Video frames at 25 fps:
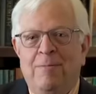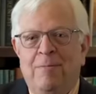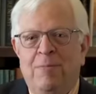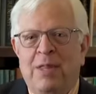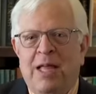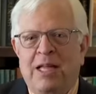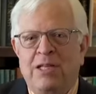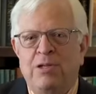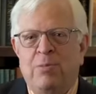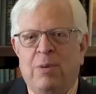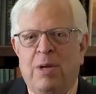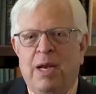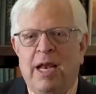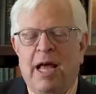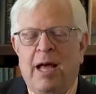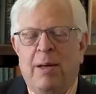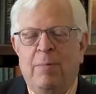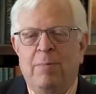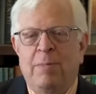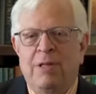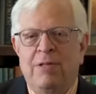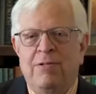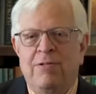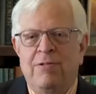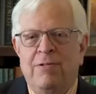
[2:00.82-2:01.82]
That's what
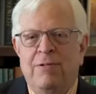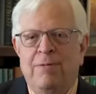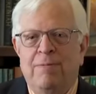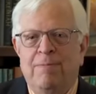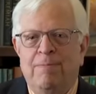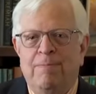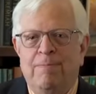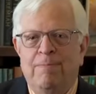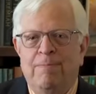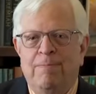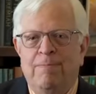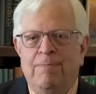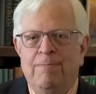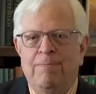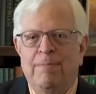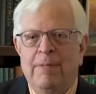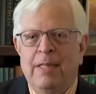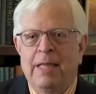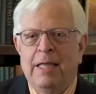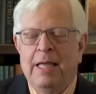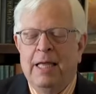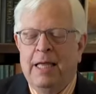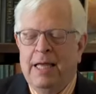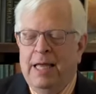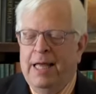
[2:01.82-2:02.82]
happens.
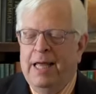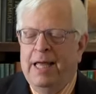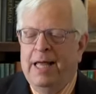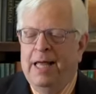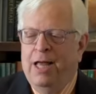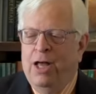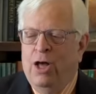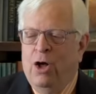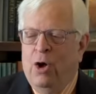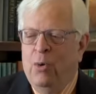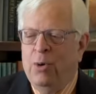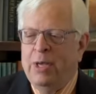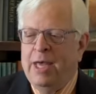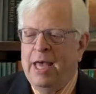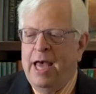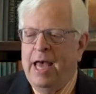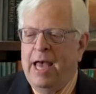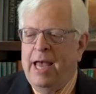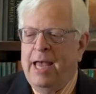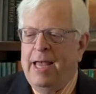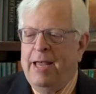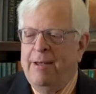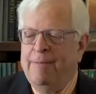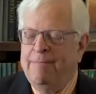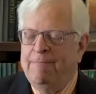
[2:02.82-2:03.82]

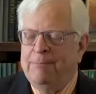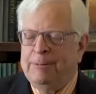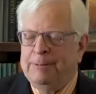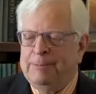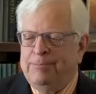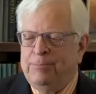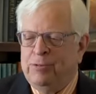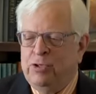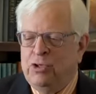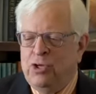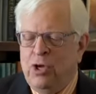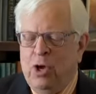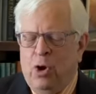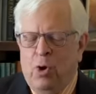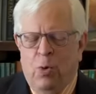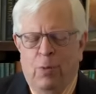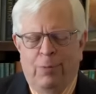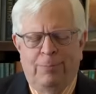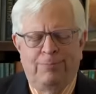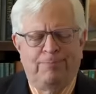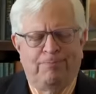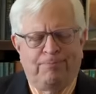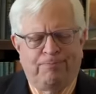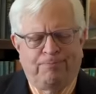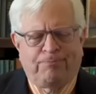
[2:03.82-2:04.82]
Okay,
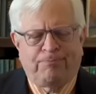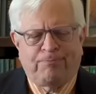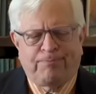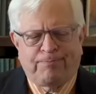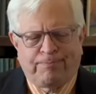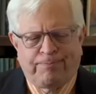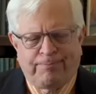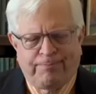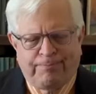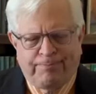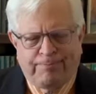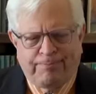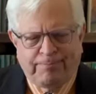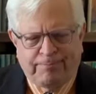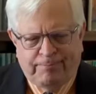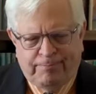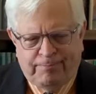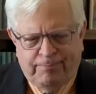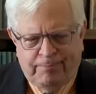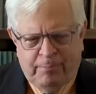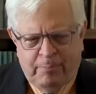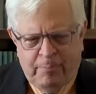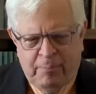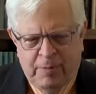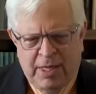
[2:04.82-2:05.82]
so
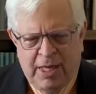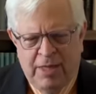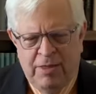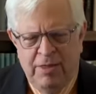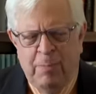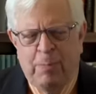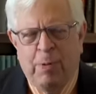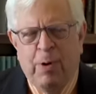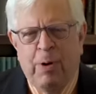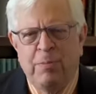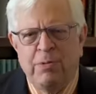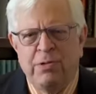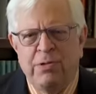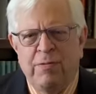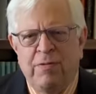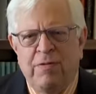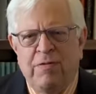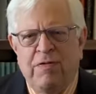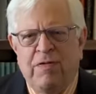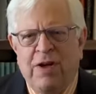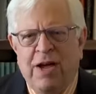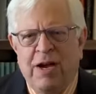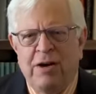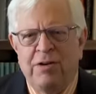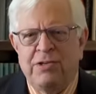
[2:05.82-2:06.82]
the purpose of the
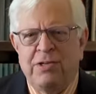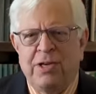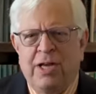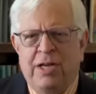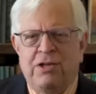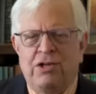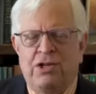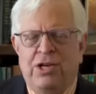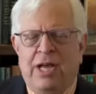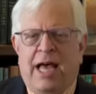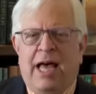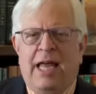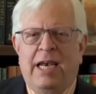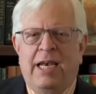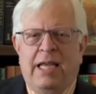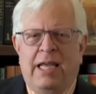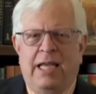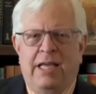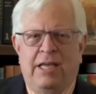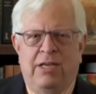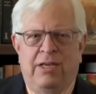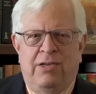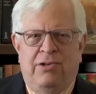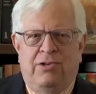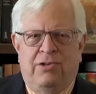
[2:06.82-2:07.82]
fireside chat
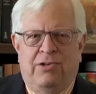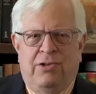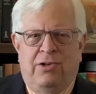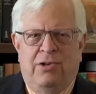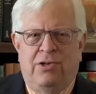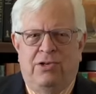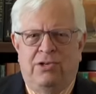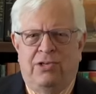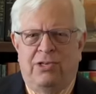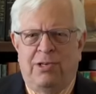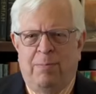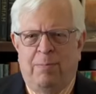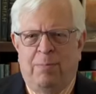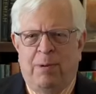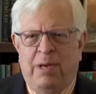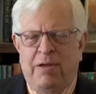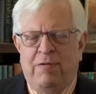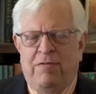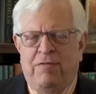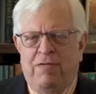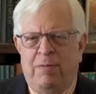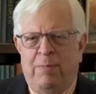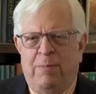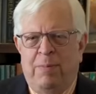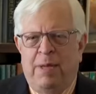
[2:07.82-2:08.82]
is simply
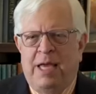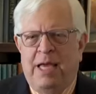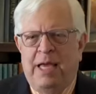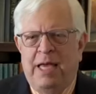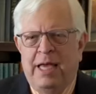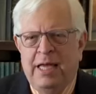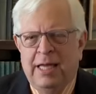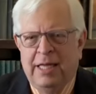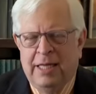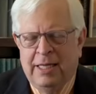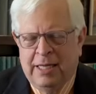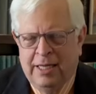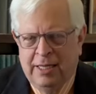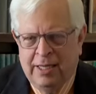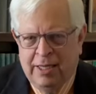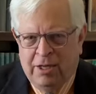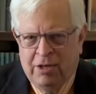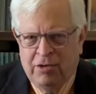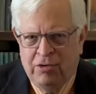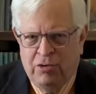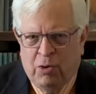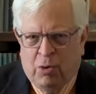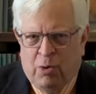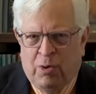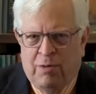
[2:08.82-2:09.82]
for me
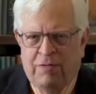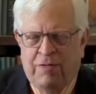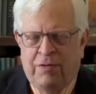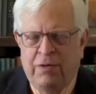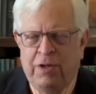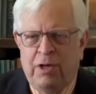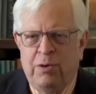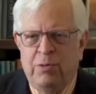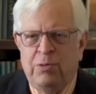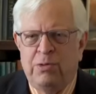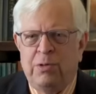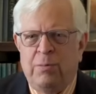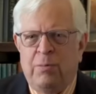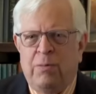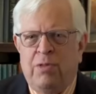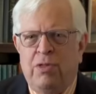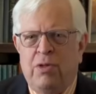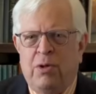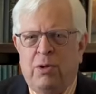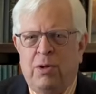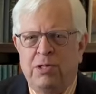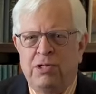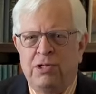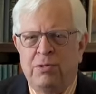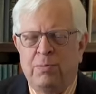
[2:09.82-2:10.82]
to offer you some
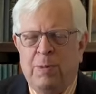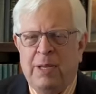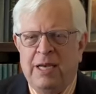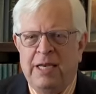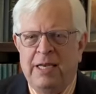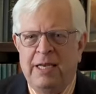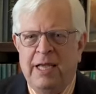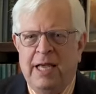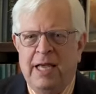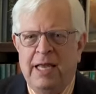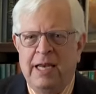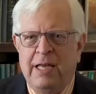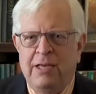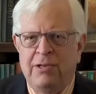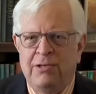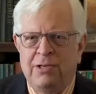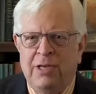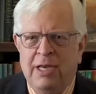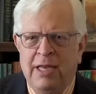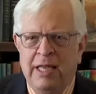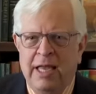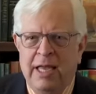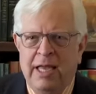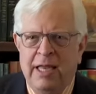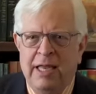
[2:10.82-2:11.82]
thoughts
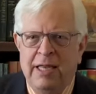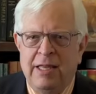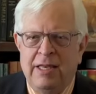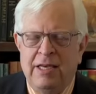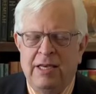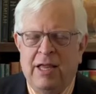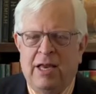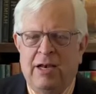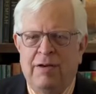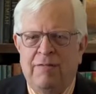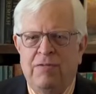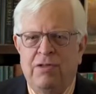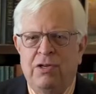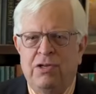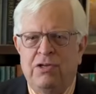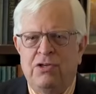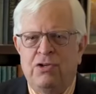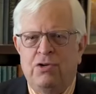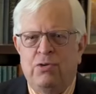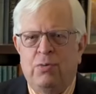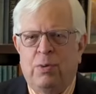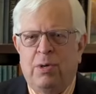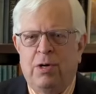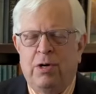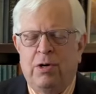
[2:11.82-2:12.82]
spontaneously. None of this
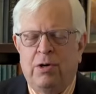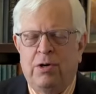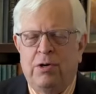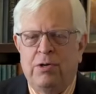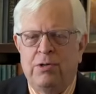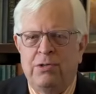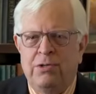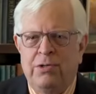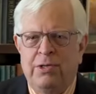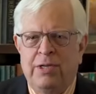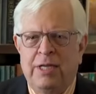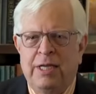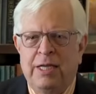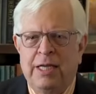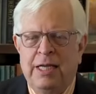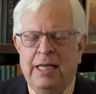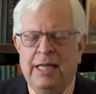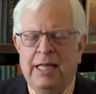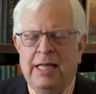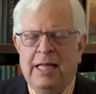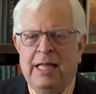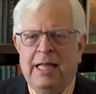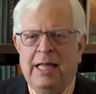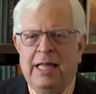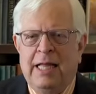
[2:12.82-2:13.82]
is rehearsed.
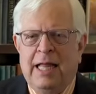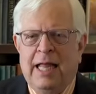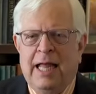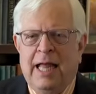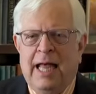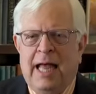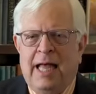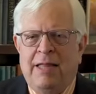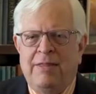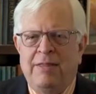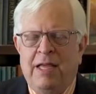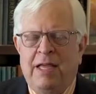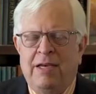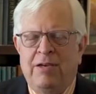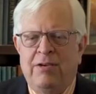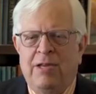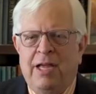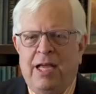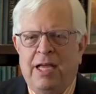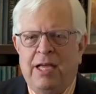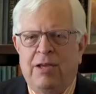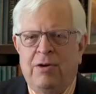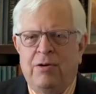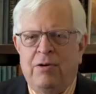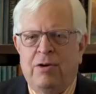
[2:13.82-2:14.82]
And then
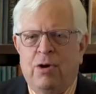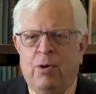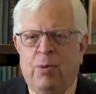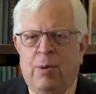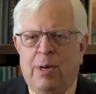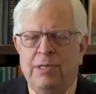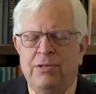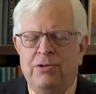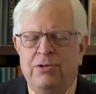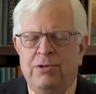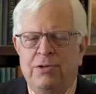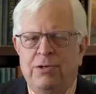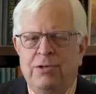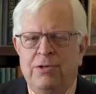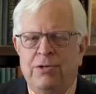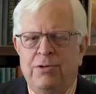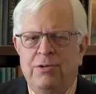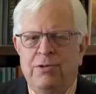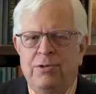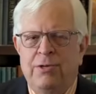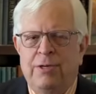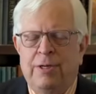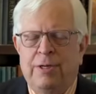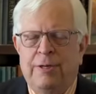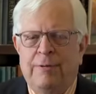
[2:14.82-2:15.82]
take your
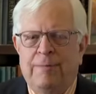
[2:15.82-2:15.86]
questions.